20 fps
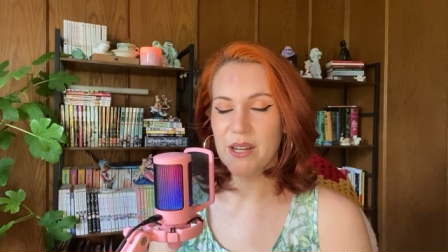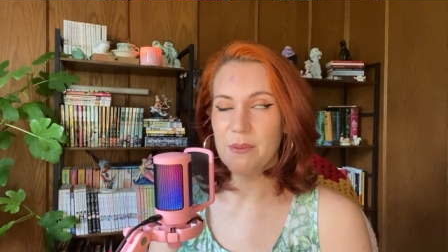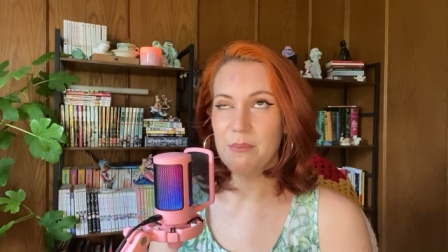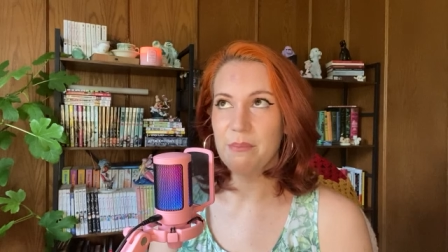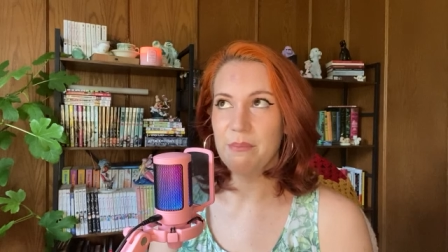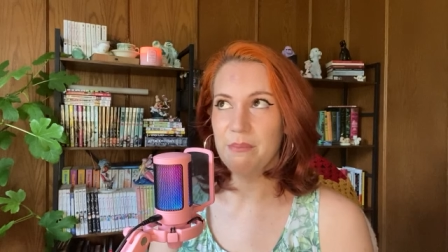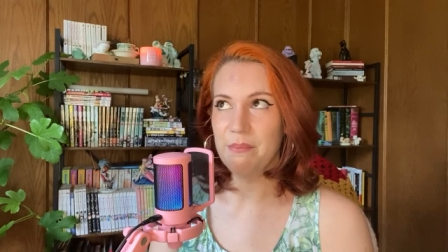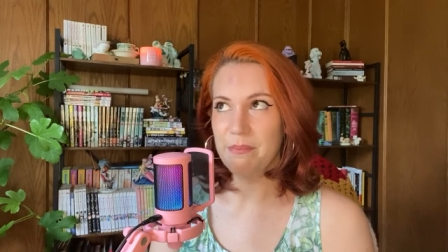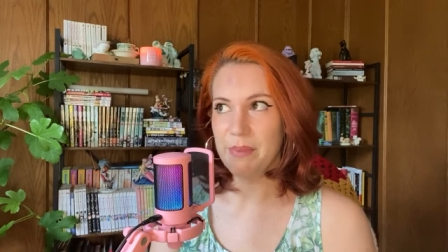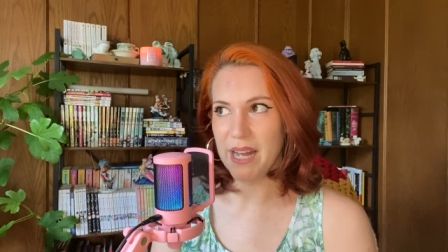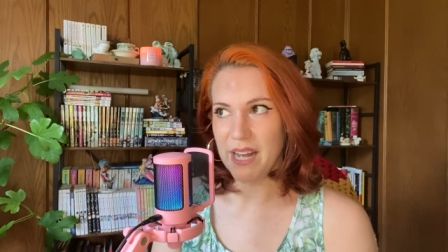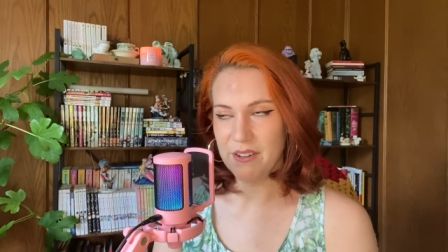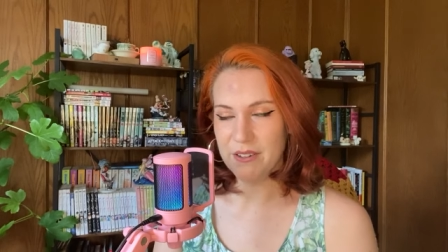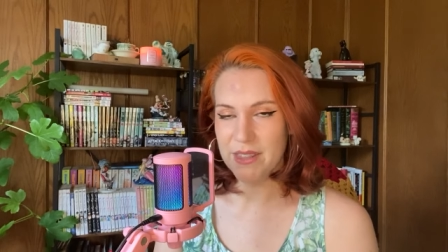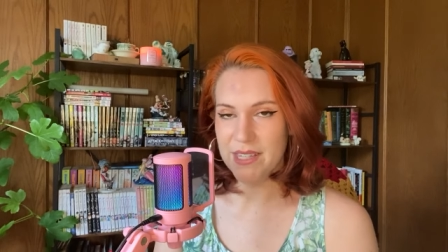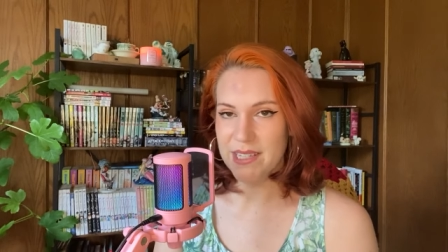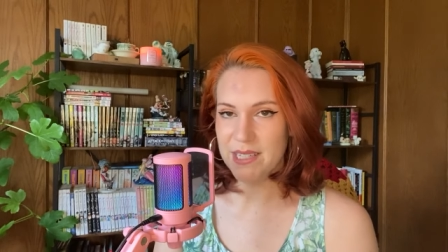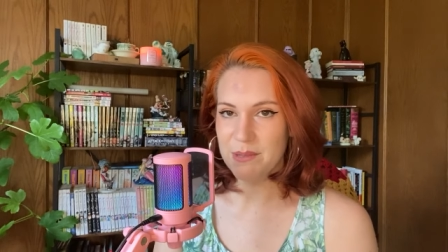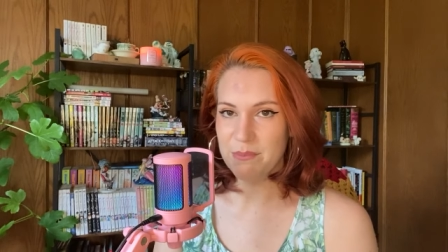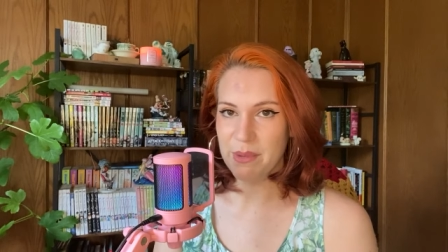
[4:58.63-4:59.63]
about
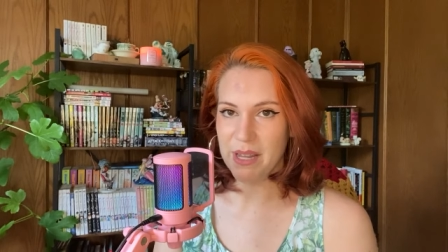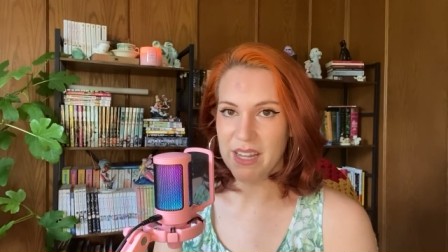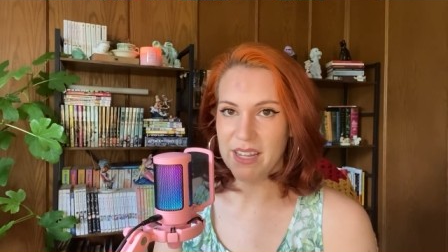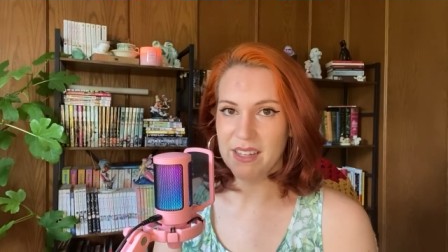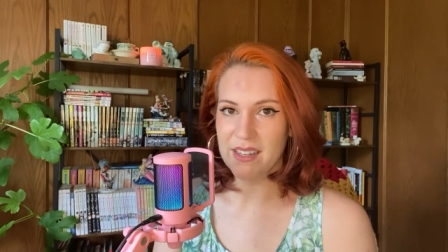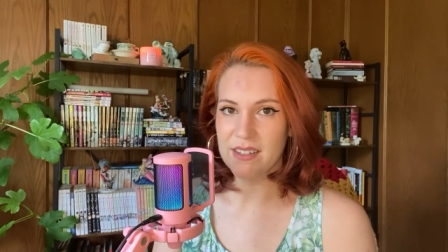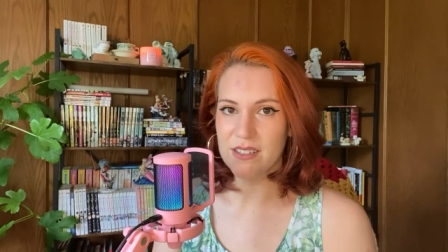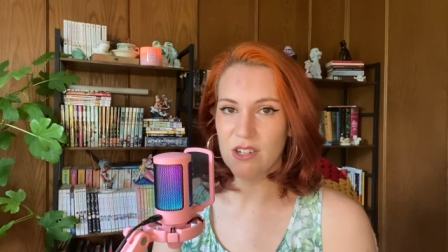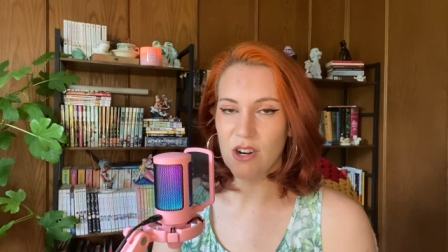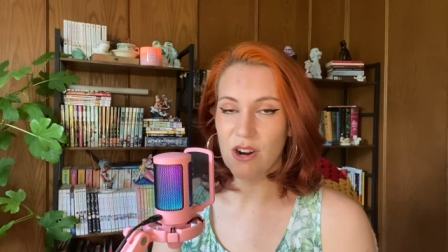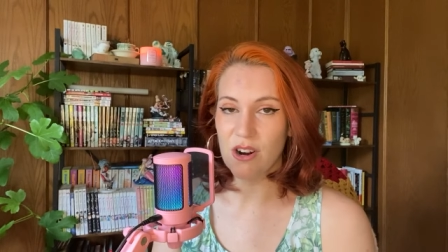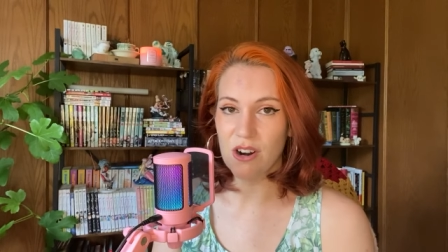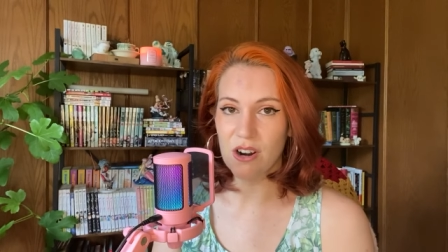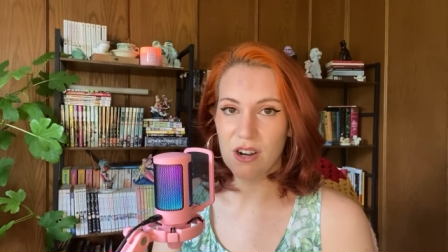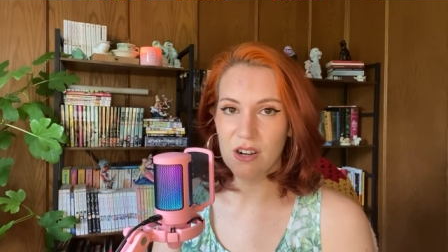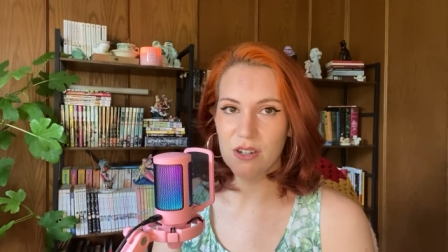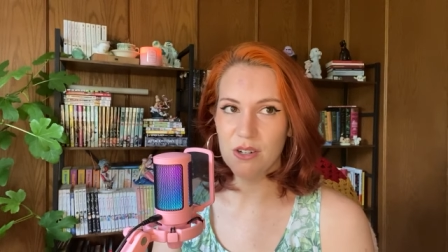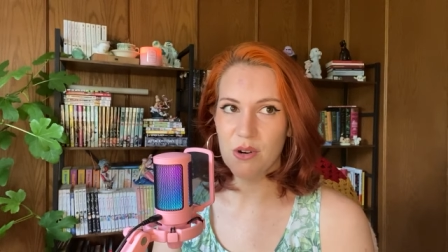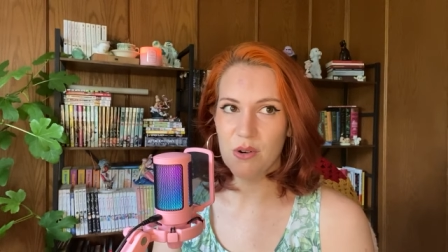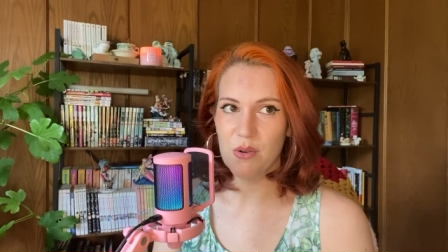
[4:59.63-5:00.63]
this band
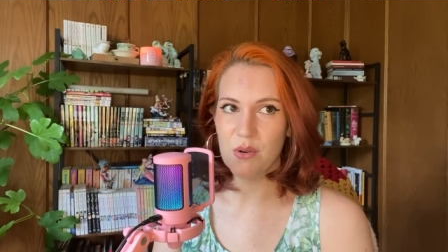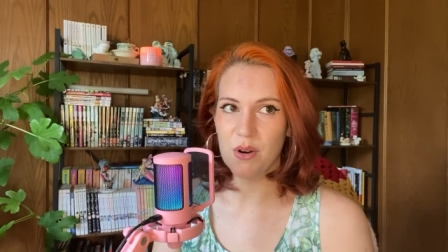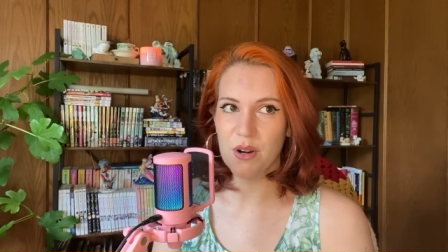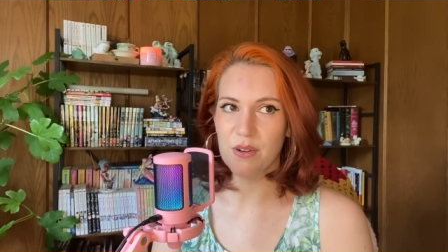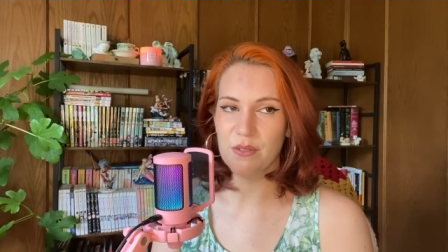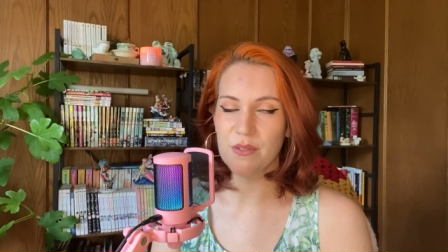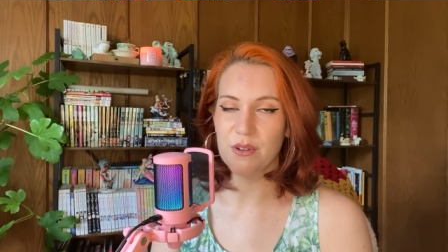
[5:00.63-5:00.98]
hardcore